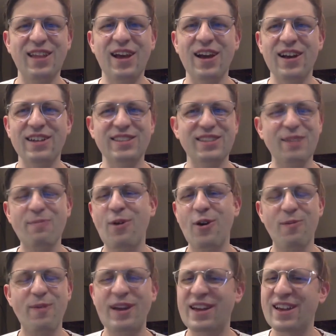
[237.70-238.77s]

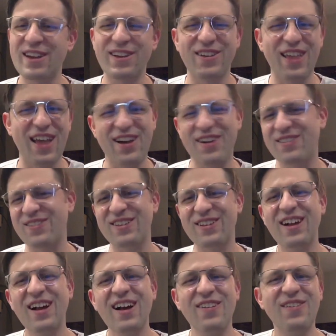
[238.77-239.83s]
Steamboat Mickey or that with